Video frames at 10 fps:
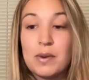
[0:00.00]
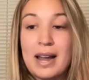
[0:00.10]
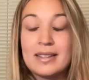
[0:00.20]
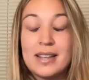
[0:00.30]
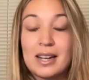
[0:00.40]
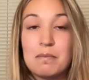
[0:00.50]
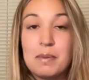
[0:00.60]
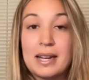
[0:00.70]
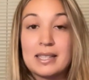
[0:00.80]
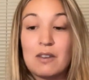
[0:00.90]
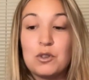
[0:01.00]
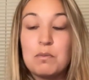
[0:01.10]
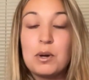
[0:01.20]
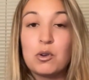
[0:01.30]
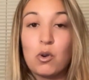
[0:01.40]
at second base if you
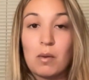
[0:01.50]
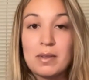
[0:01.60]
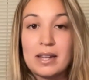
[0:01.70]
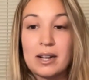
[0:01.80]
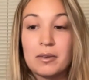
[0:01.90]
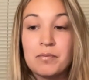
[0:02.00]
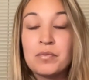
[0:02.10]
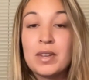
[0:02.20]
put Gorman there